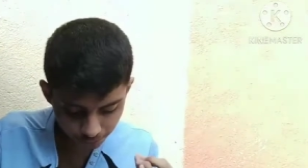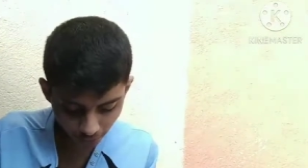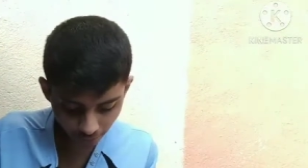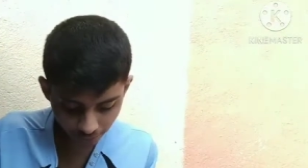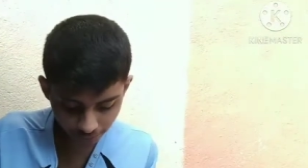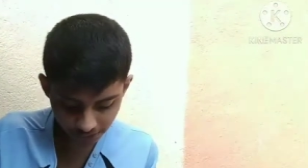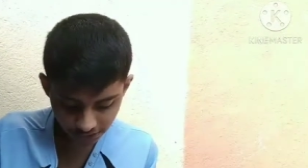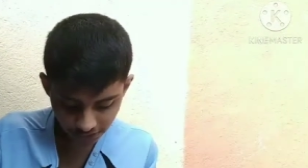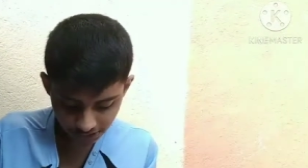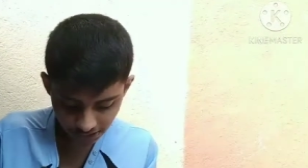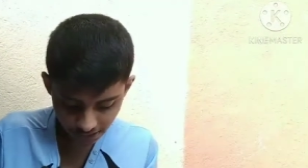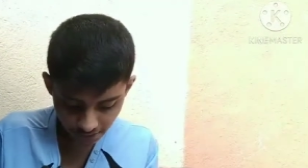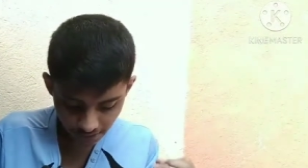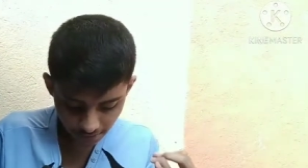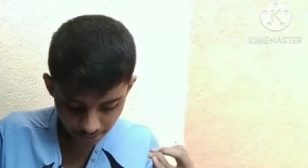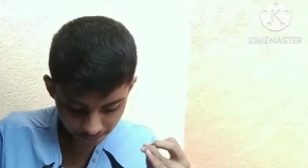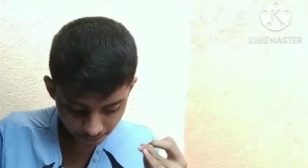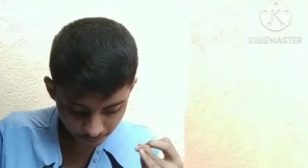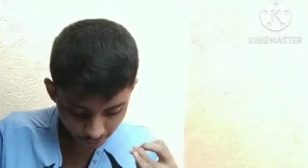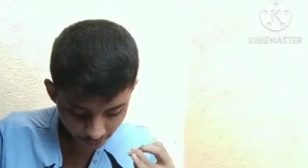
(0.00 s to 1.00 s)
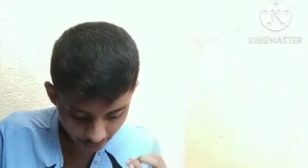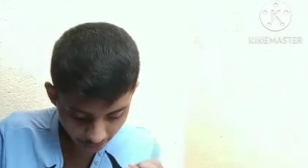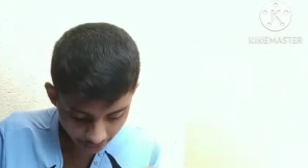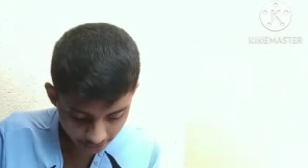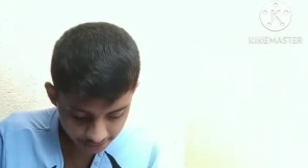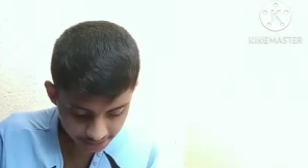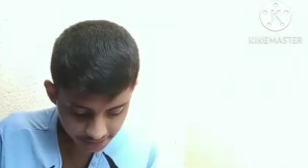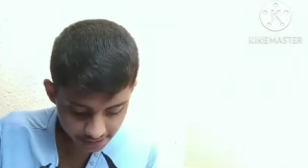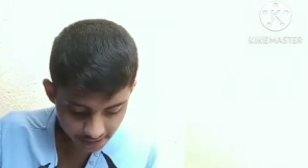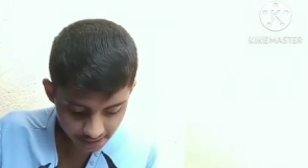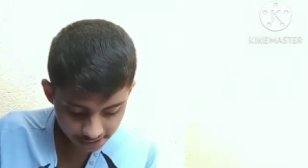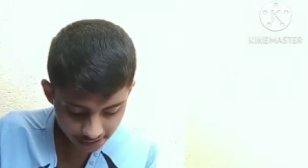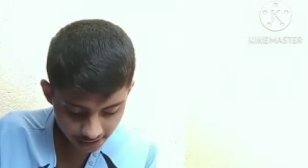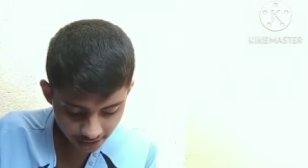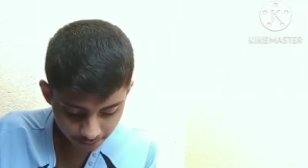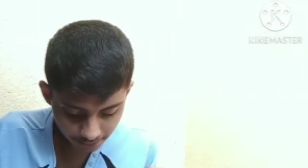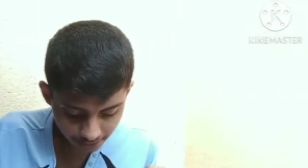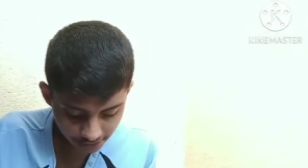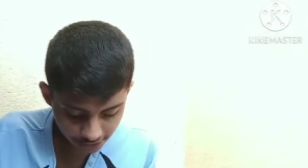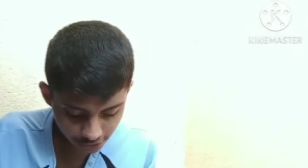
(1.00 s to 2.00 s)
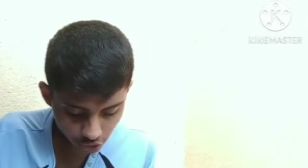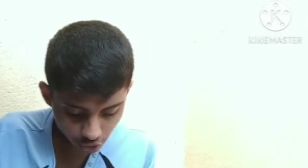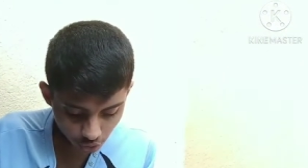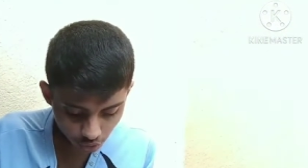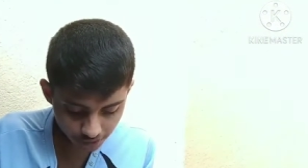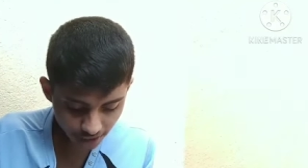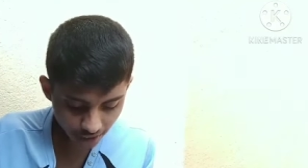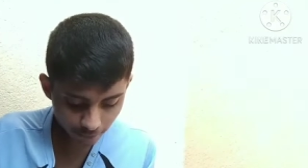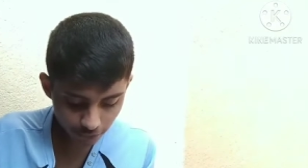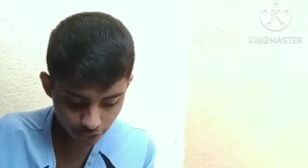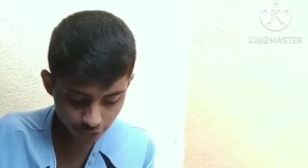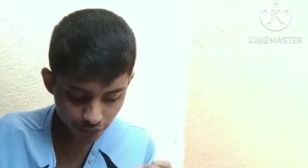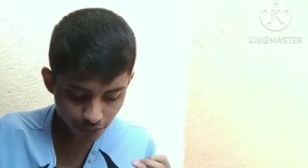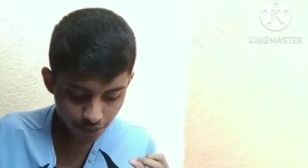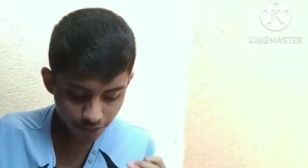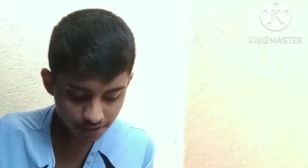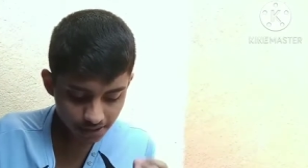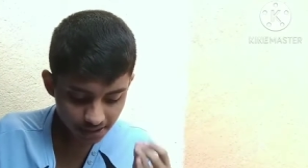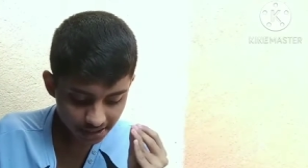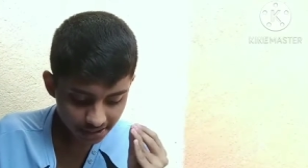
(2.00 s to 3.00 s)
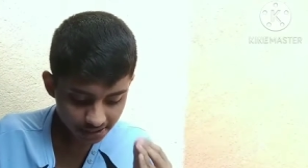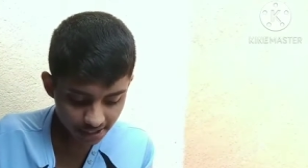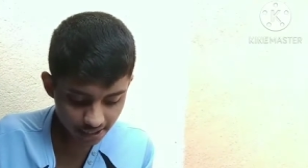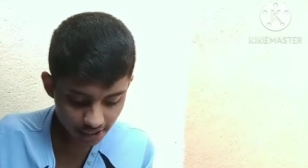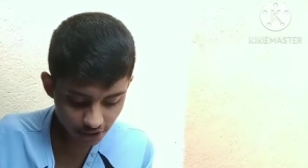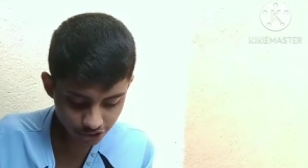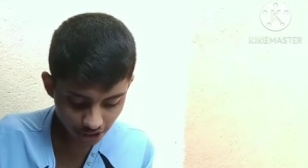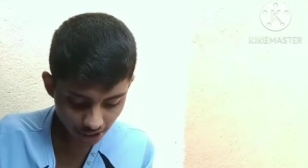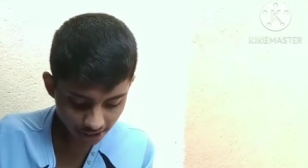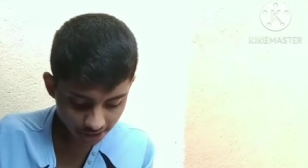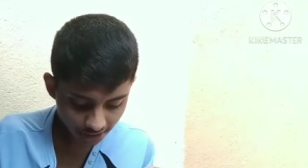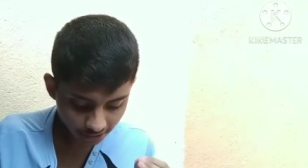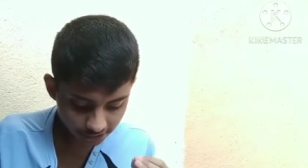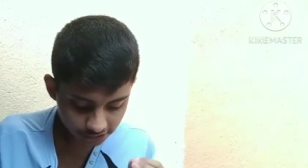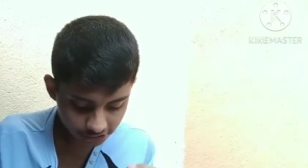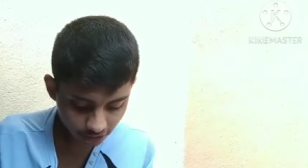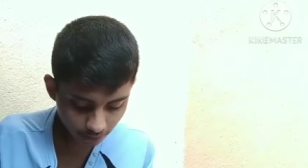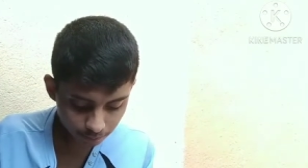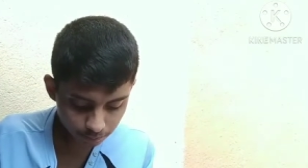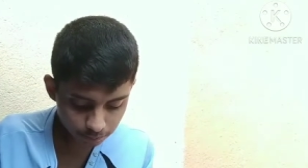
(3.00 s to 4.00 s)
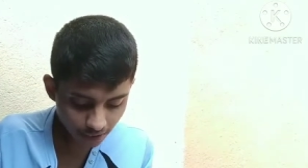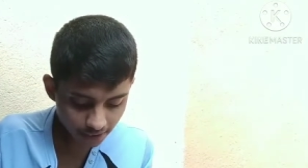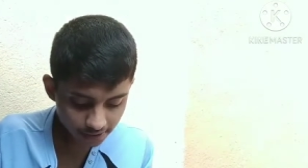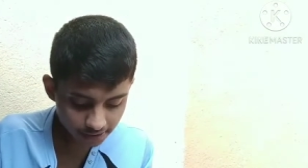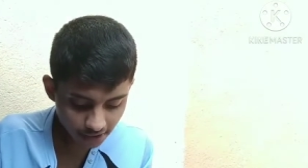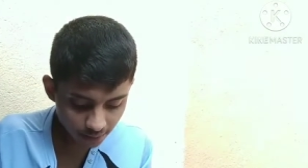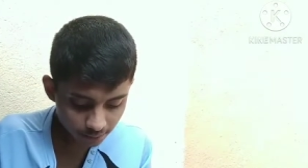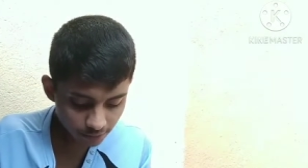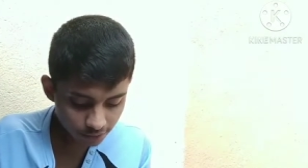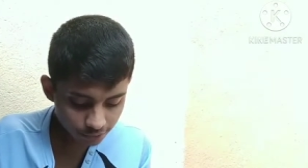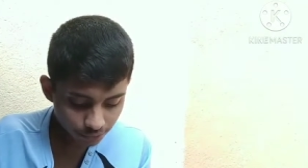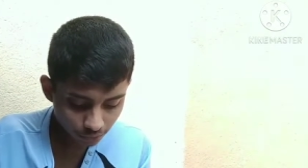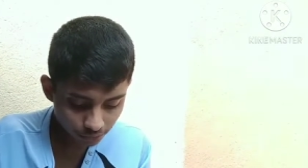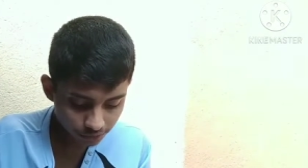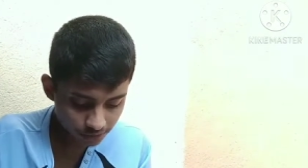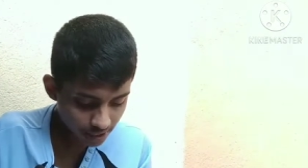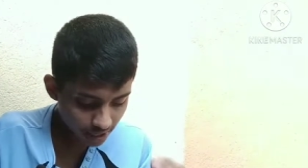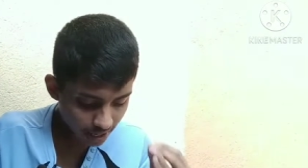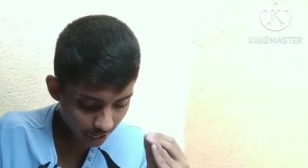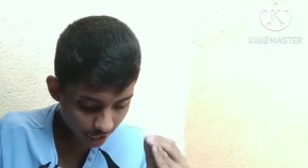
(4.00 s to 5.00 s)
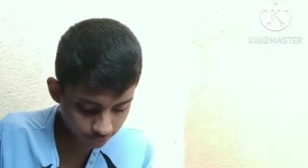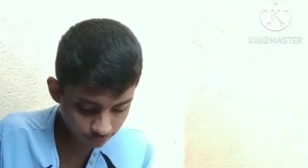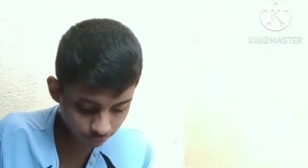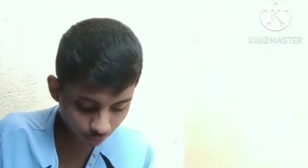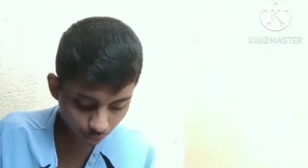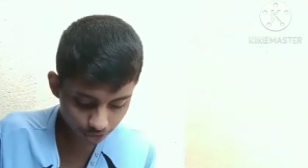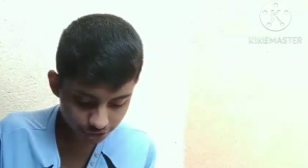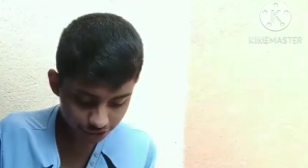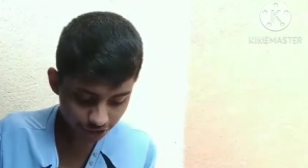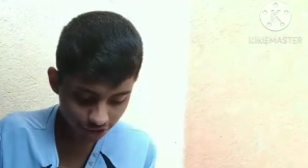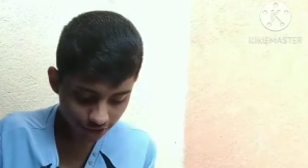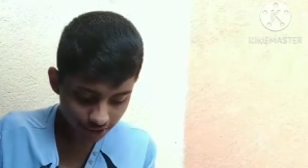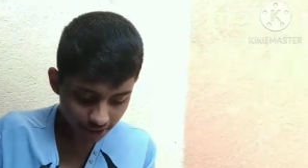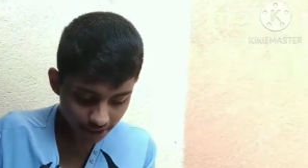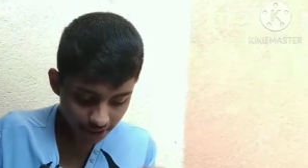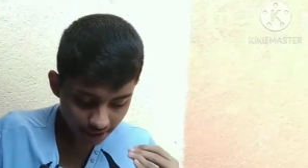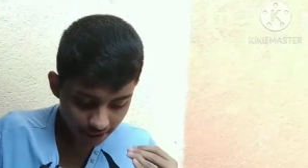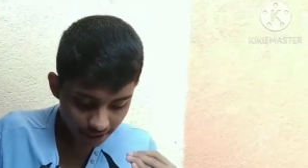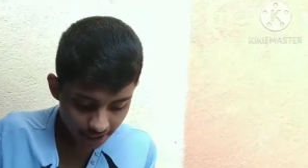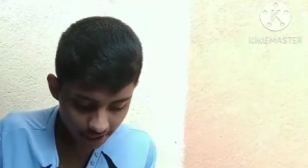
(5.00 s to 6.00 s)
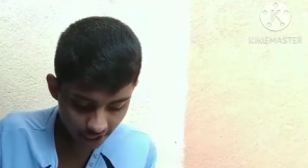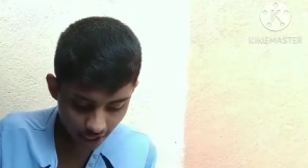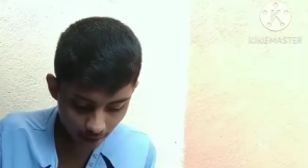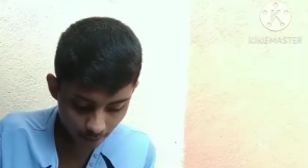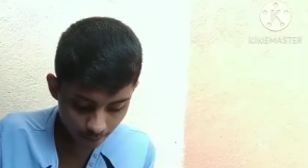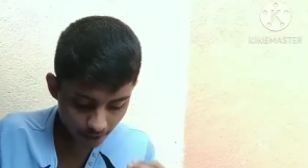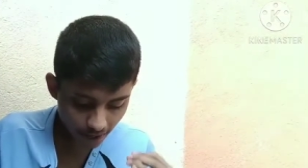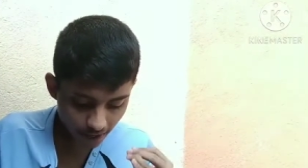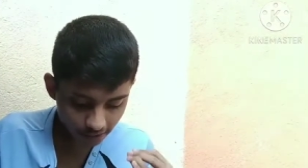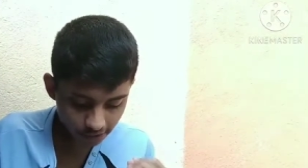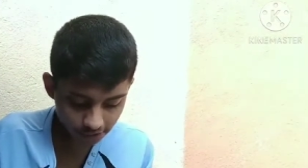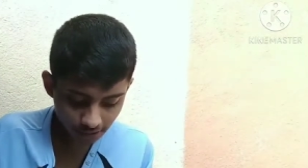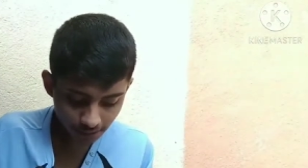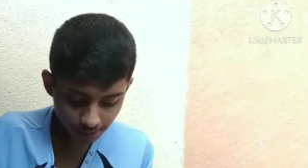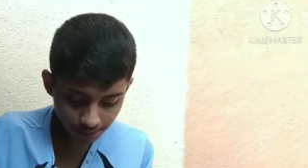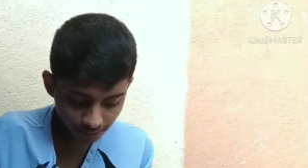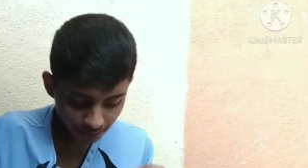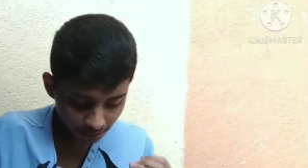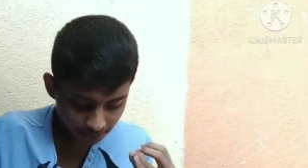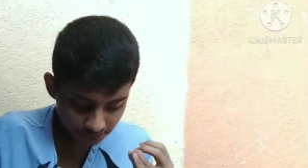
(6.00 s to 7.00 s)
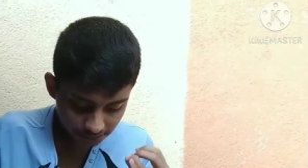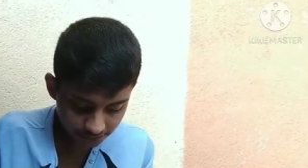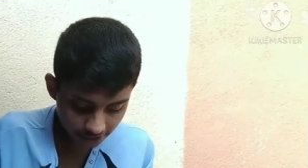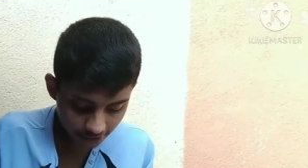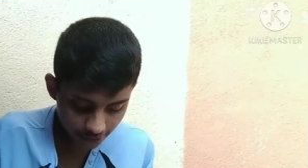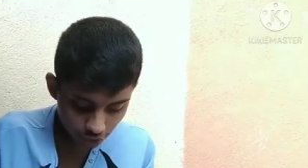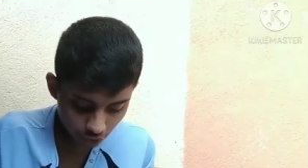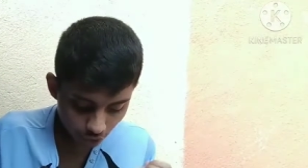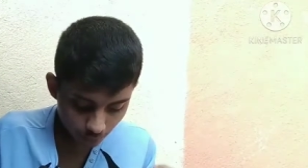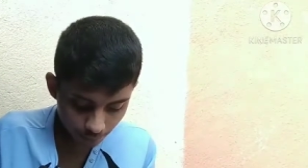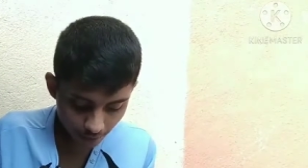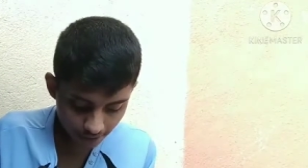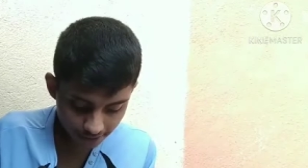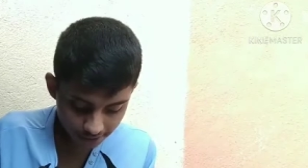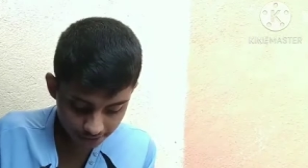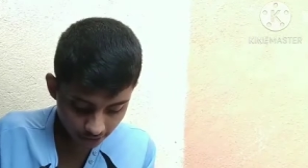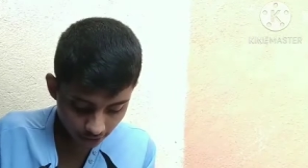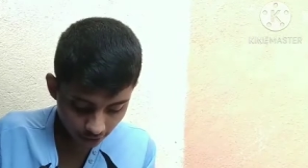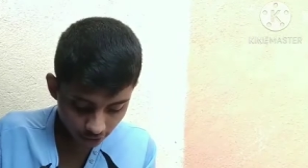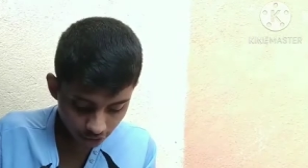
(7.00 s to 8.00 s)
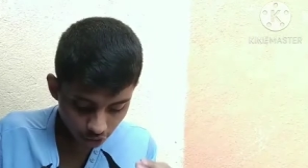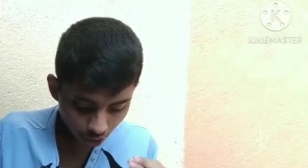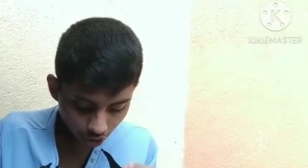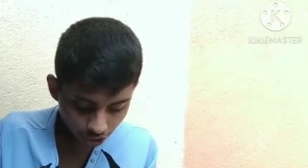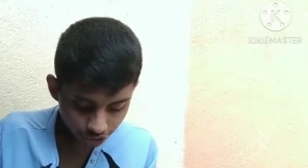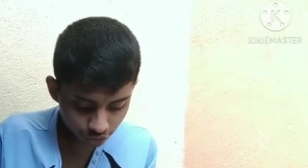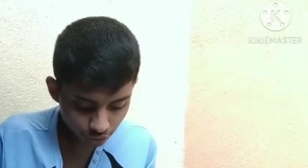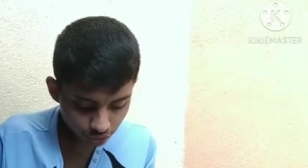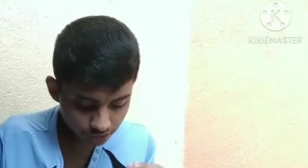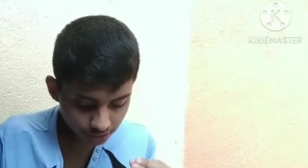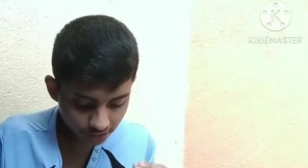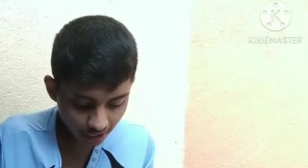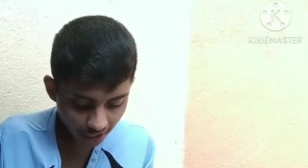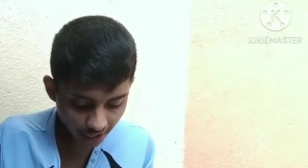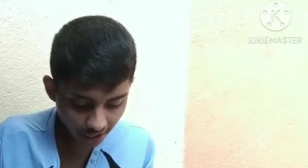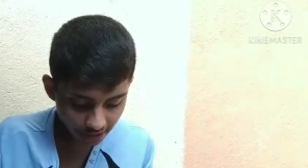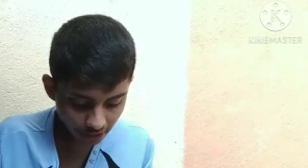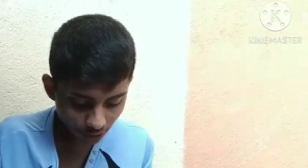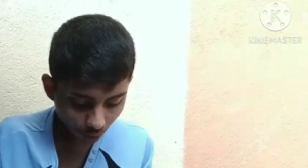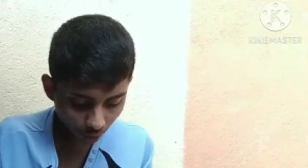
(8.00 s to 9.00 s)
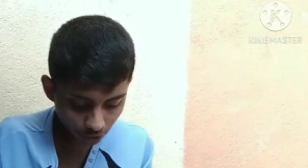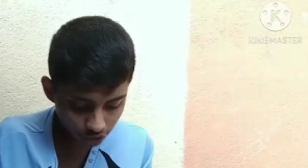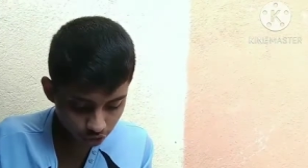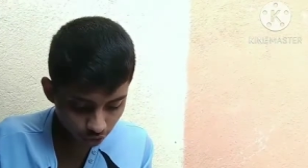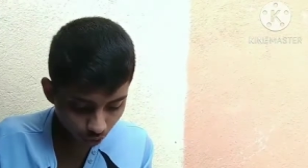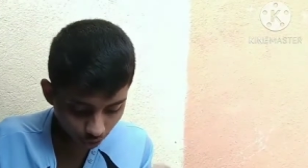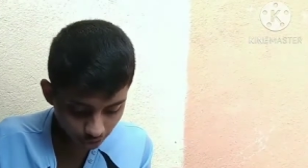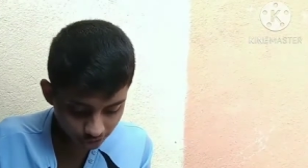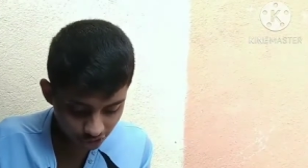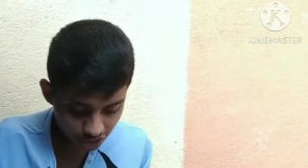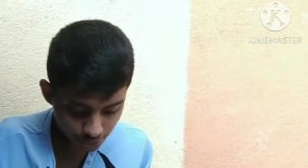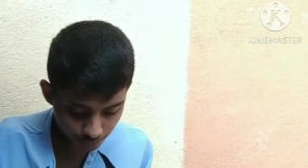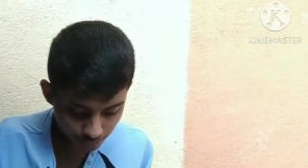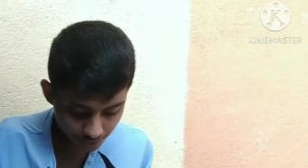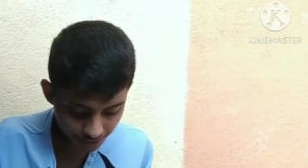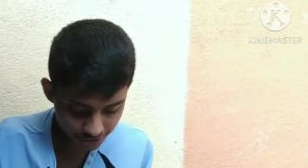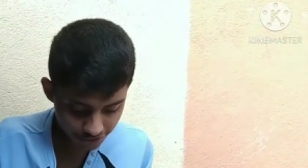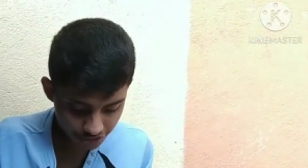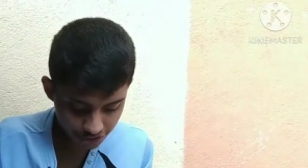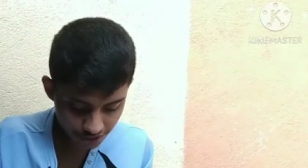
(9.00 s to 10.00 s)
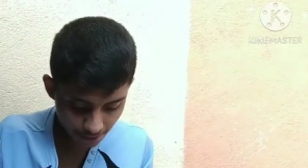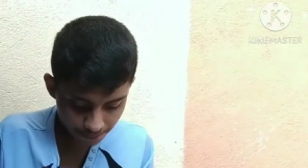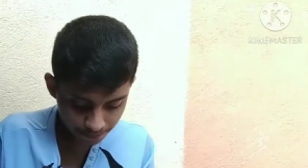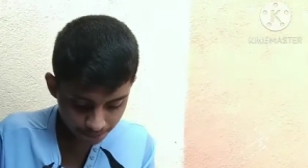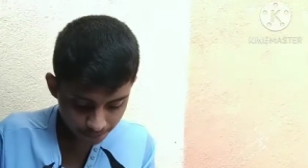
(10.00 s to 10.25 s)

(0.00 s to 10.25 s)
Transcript: prophets and hidden them in two caves, fifty in each, and had supplied them with food and water. Ahab had said to Obadiah, Go through the land or uh, to all the springs